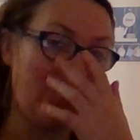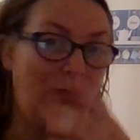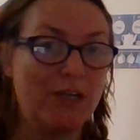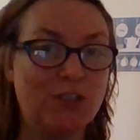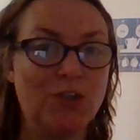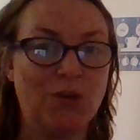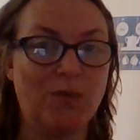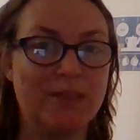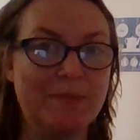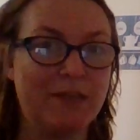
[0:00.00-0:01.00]

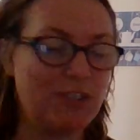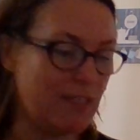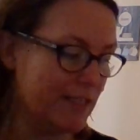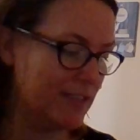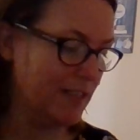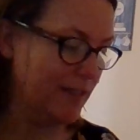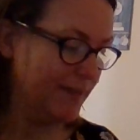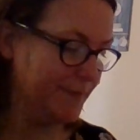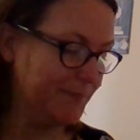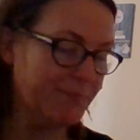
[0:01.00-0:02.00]
EY2 especially to
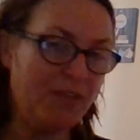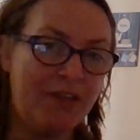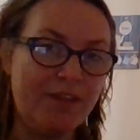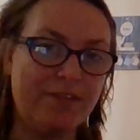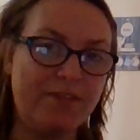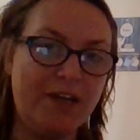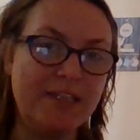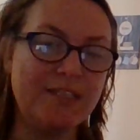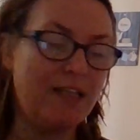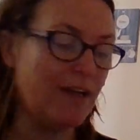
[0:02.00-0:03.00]
learn. The
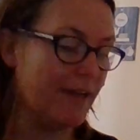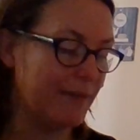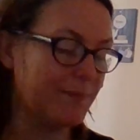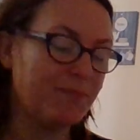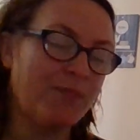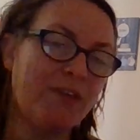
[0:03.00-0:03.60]
first line.